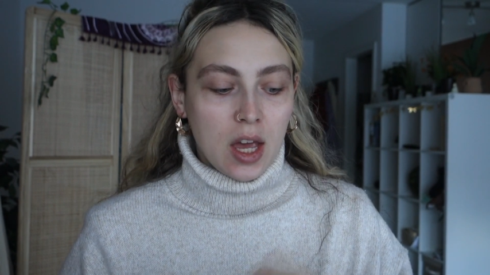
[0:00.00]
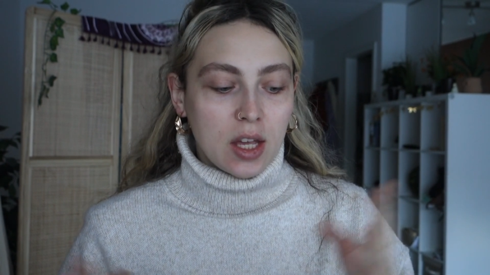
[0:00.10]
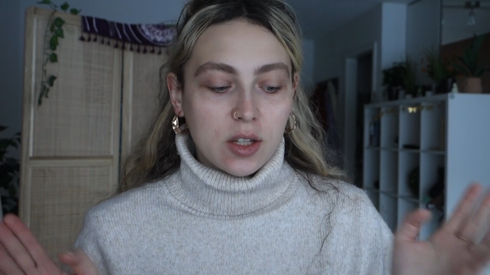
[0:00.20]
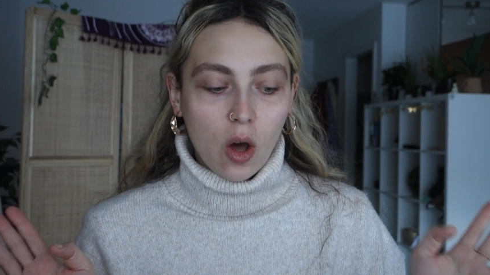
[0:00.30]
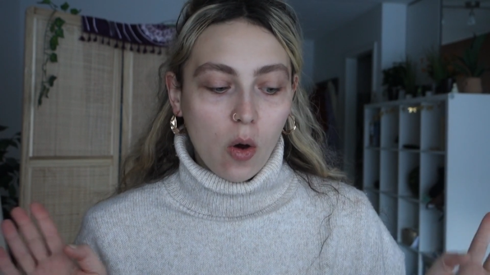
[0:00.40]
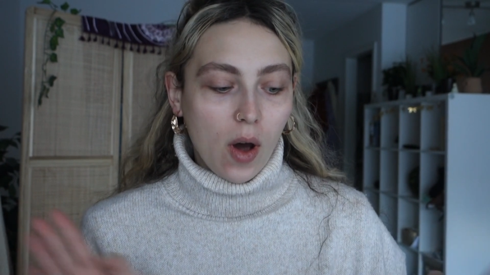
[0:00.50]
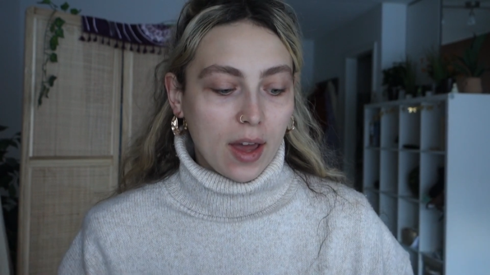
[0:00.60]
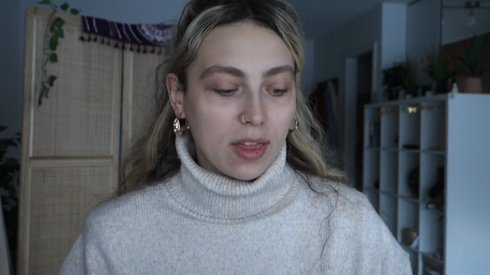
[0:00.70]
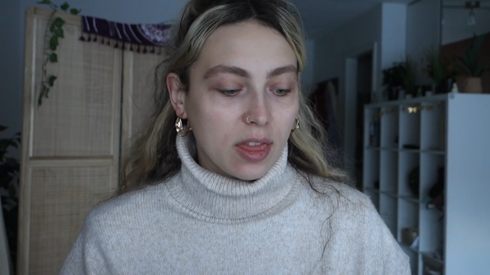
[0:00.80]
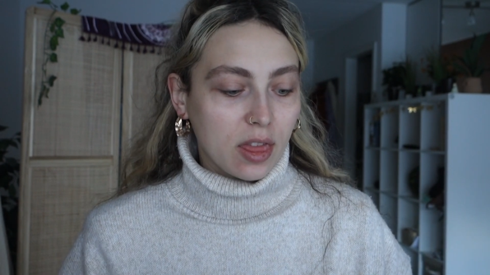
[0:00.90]
So
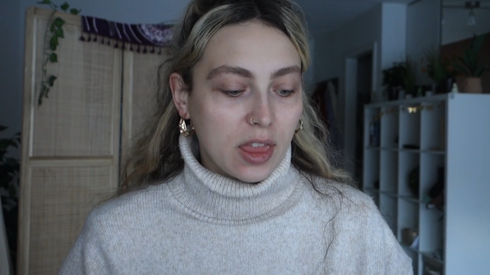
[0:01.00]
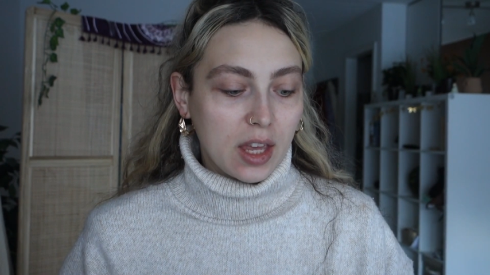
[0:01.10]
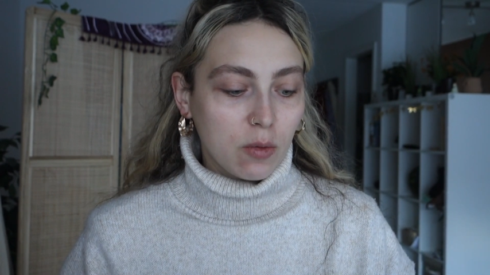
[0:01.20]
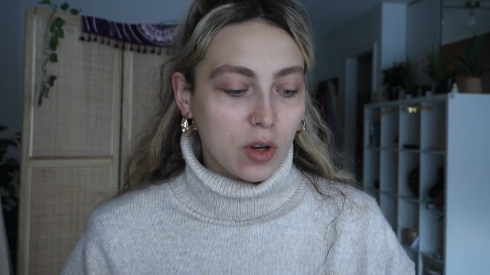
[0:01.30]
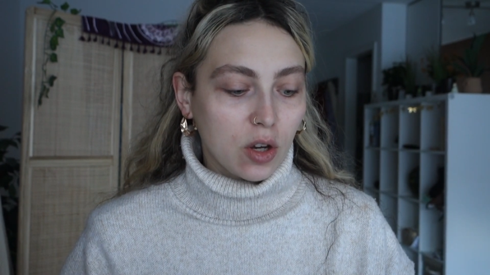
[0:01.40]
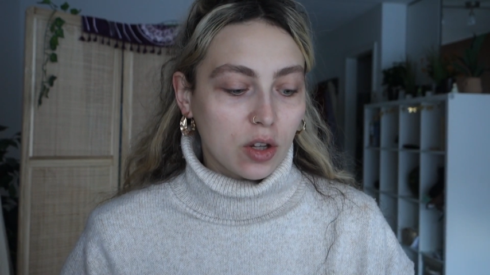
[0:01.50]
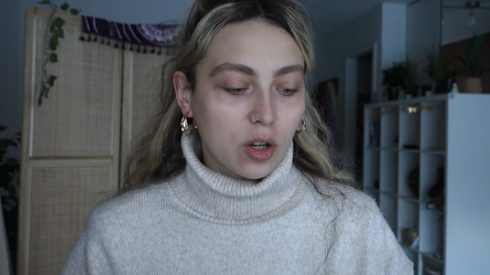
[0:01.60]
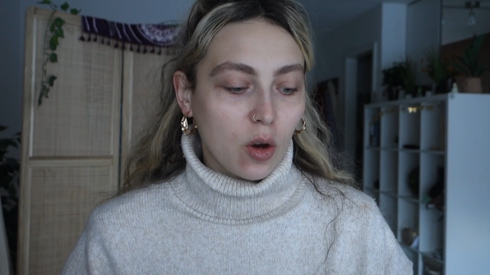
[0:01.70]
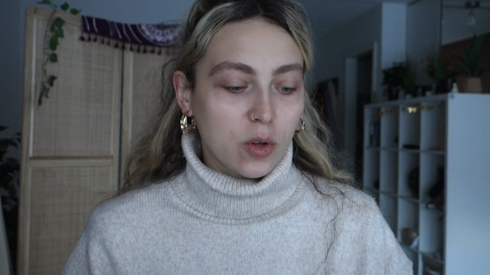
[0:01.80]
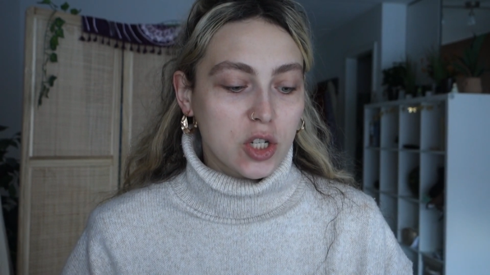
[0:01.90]
I think we're gonna
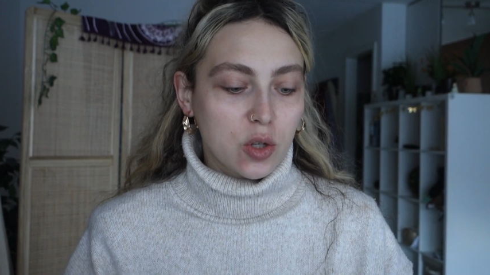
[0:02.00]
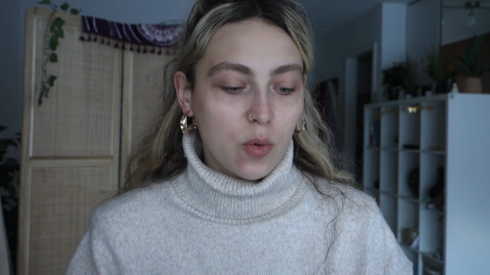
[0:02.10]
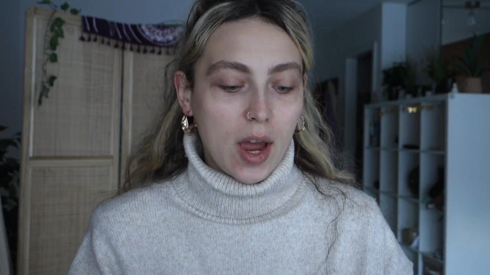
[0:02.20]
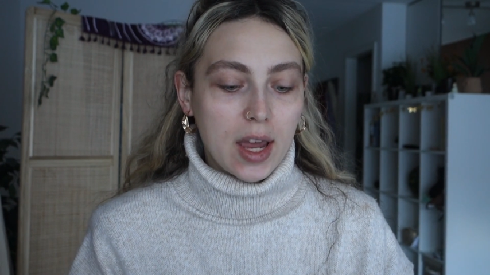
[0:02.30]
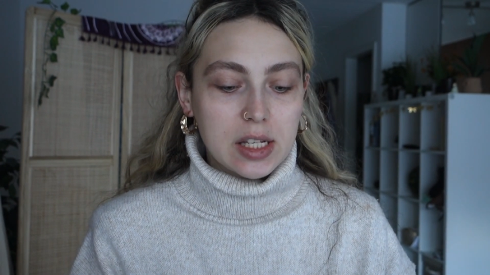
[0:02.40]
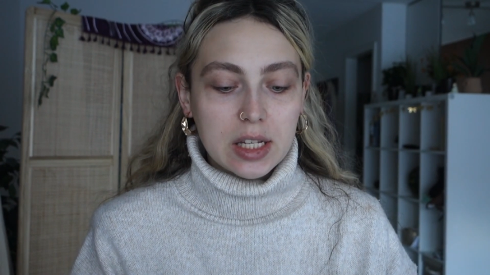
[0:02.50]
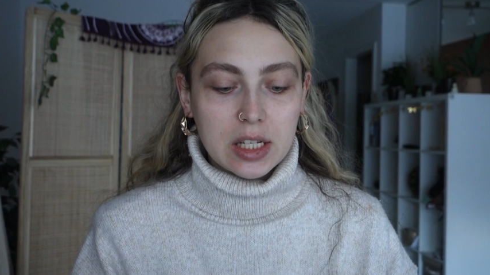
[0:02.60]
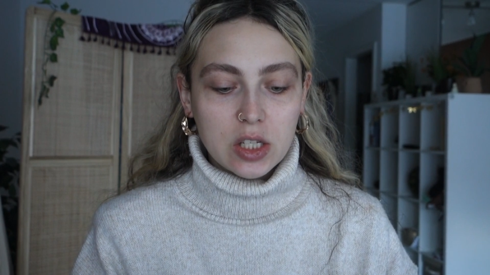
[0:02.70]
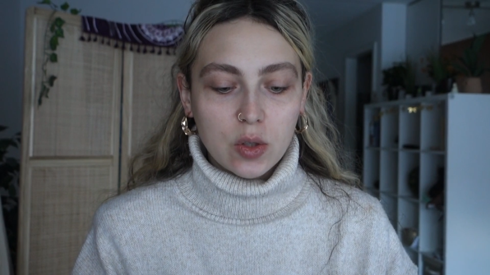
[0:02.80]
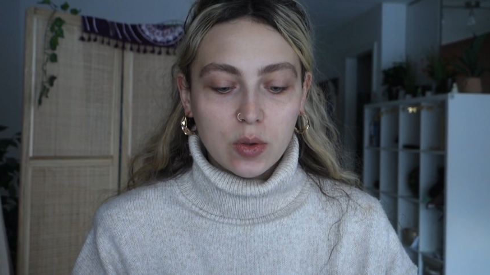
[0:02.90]
go straight
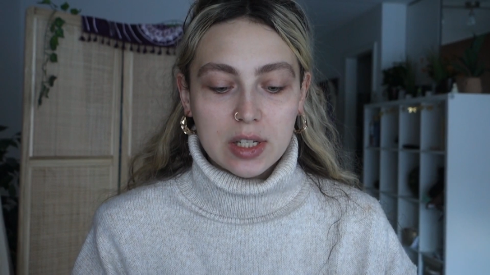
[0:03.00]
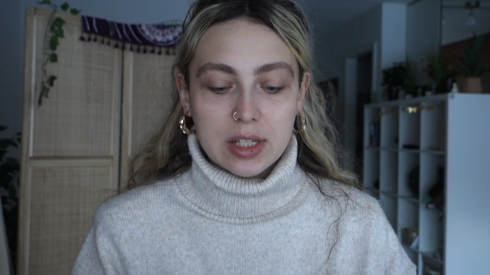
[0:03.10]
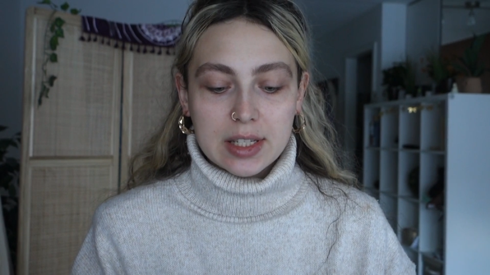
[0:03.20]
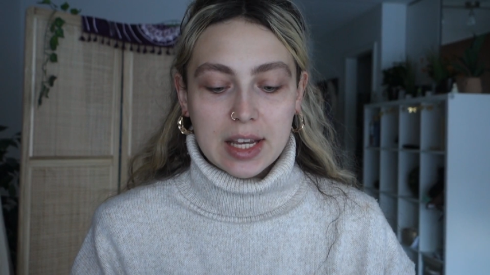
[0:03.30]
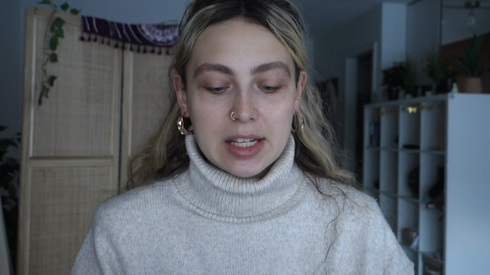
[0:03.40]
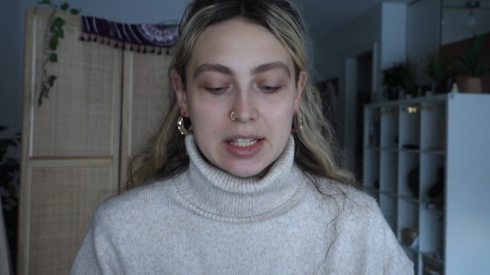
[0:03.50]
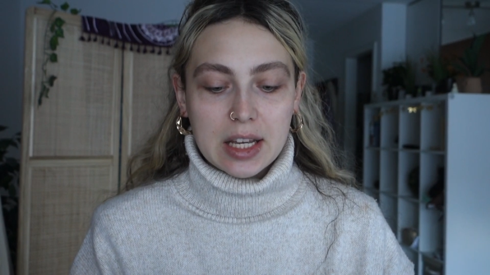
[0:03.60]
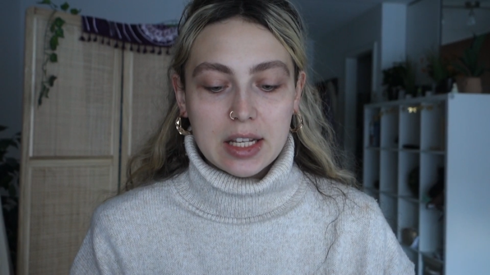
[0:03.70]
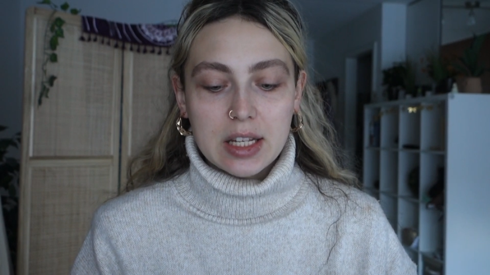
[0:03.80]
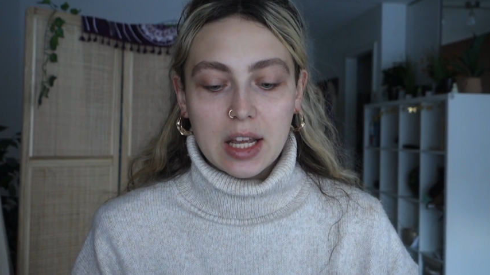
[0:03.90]
into the skin
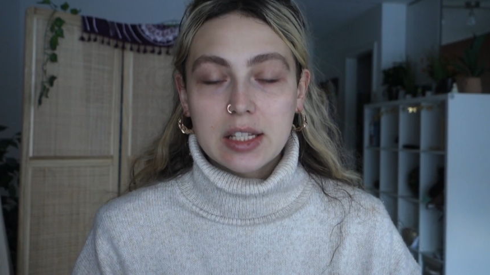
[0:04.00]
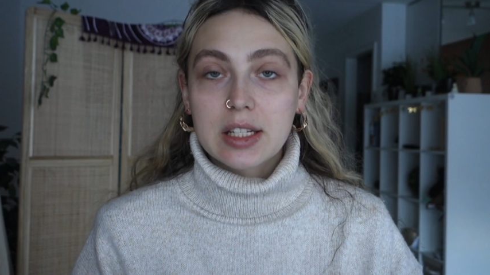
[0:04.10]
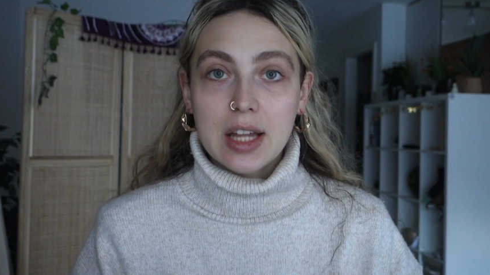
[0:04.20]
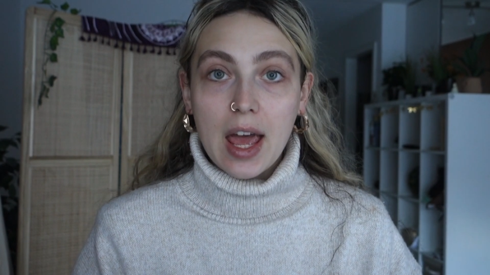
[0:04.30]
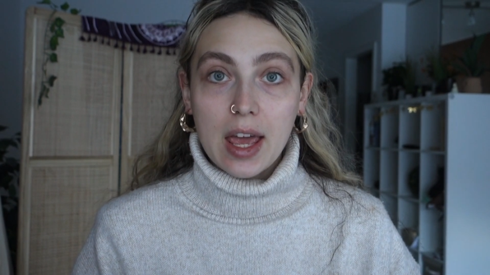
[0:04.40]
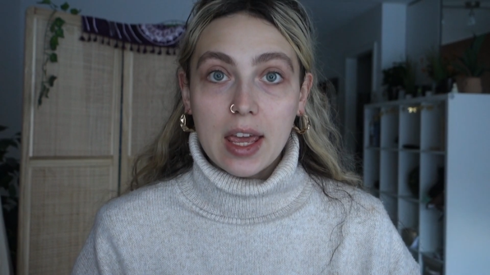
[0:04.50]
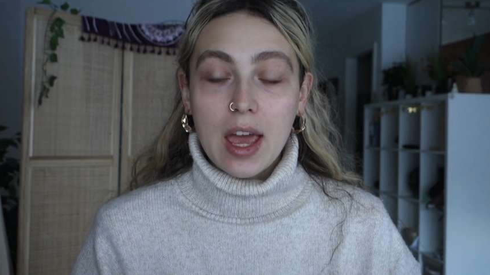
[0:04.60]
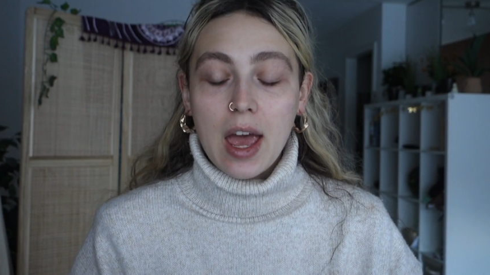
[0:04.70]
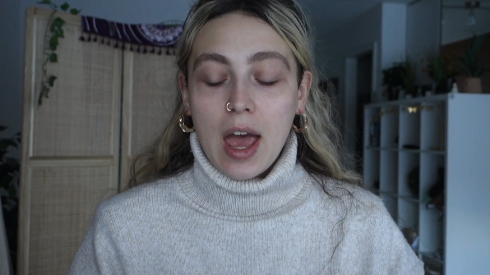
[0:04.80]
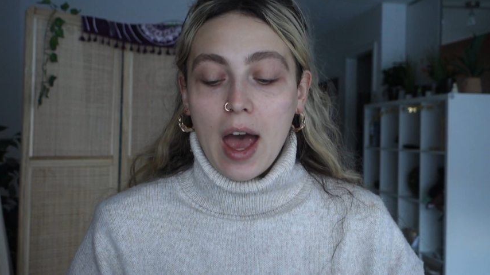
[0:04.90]
tint, and
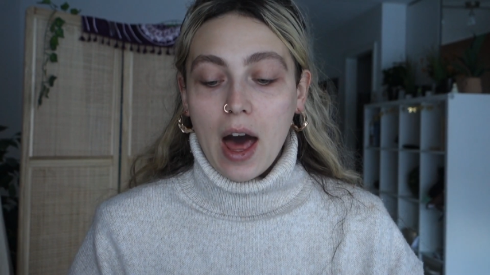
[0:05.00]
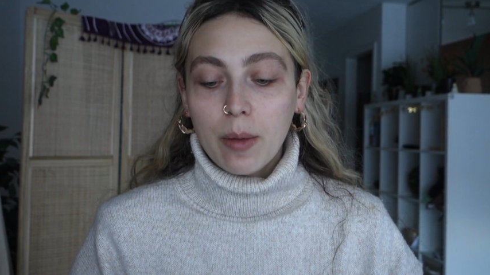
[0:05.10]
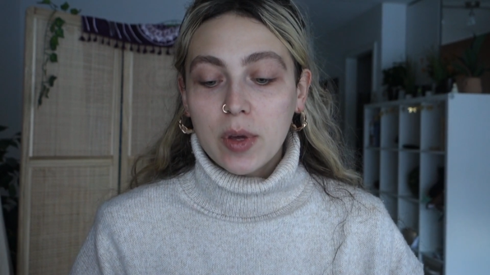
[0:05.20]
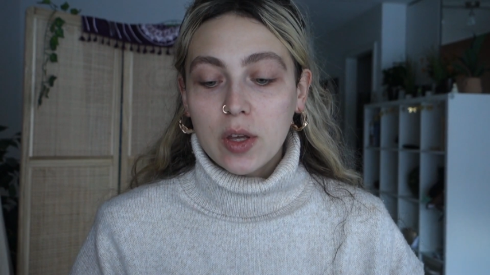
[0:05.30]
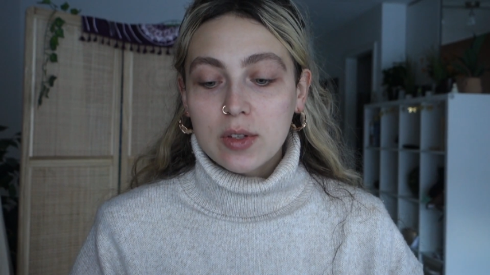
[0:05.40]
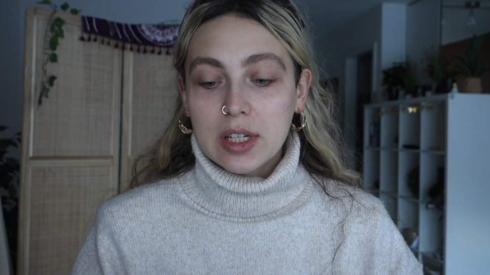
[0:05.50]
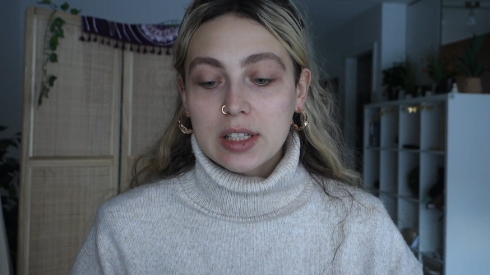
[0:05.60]
today I'll be using